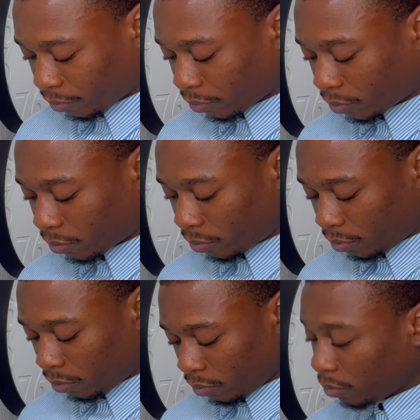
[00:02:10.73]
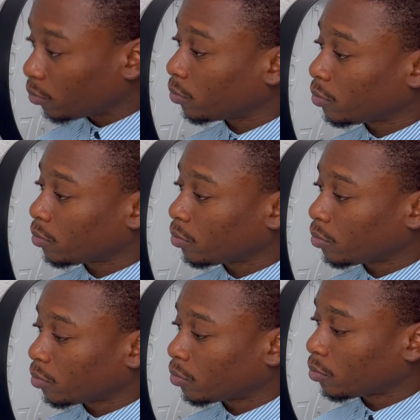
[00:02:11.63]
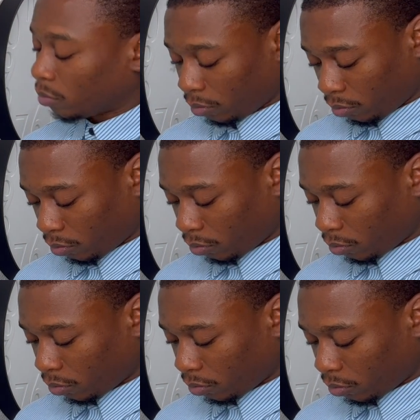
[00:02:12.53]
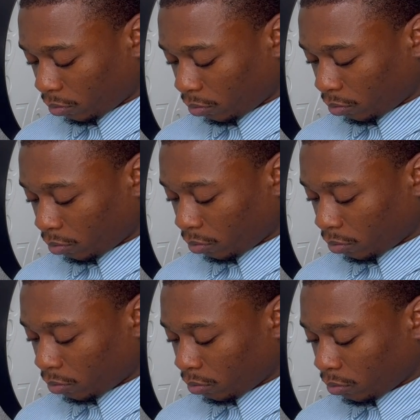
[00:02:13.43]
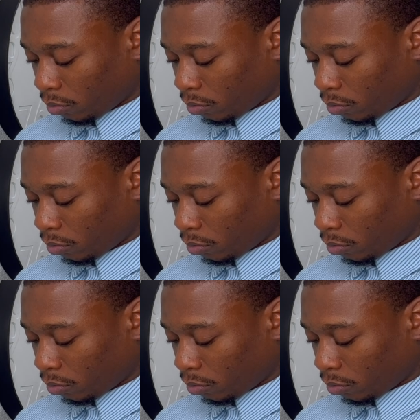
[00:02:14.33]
Nothing is said.